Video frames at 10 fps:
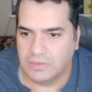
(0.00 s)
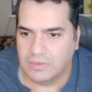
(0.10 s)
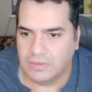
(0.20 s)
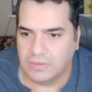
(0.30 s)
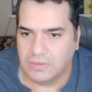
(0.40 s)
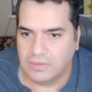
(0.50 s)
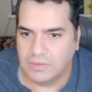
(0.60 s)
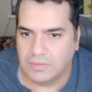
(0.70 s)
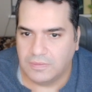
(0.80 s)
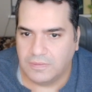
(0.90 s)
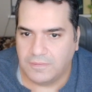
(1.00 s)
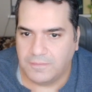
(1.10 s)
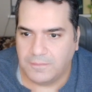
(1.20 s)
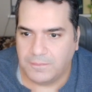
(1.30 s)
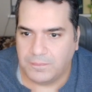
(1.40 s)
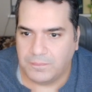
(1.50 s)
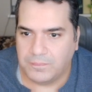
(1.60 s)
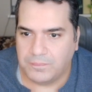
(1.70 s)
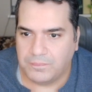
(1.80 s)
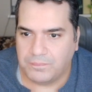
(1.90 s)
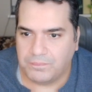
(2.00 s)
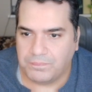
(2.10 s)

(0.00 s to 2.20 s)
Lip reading: Nothing is said.